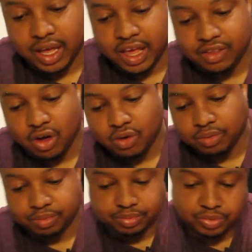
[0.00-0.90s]
And so
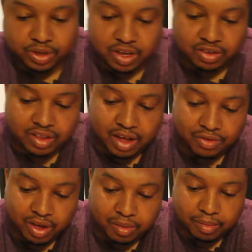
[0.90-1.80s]
this is
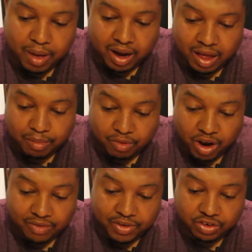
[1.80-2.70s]
definitely a
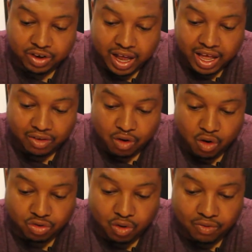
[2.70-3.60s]
great feature that I like
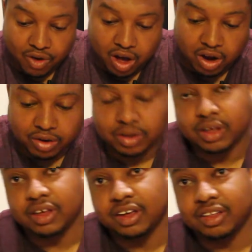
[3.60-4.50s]
so far,
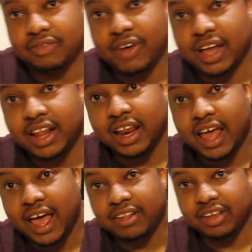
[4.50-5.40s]
is the fact that
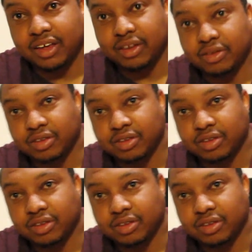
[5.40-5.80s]
it has a